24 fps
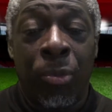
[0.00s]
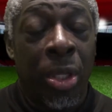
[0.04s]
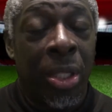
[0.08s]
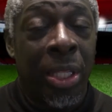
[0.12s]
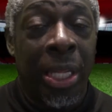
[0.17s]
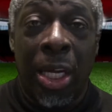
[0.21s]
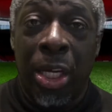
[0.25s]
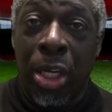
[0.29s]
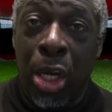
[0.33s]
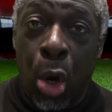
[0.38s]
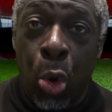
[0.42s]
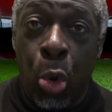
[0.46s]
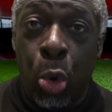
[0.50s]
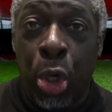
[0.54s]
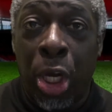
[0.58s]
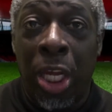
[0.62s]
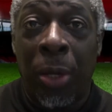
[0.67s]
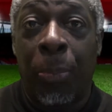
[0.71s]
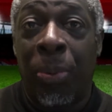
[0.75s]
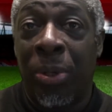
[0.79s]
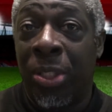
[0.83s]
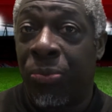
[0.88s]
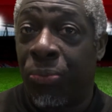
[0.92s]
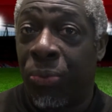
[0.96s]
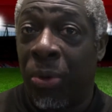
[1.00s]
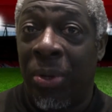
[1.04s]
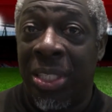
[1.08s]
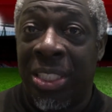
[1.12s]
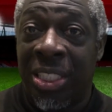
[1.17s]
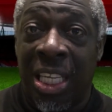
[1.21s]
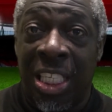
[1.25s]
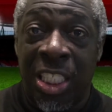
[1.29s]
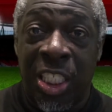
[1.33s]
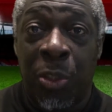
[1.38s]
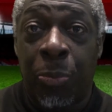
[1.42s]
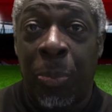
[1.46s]
Their goalkeeper's very
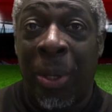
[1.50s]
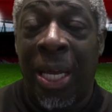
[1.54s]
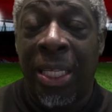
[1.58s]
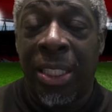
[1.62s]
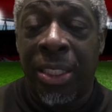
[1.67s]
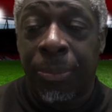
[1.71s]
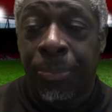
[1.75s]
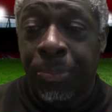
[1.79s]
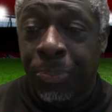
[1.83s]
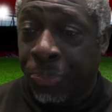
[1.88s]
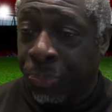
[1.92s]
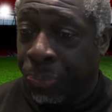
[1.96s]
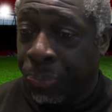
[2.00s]
suspect.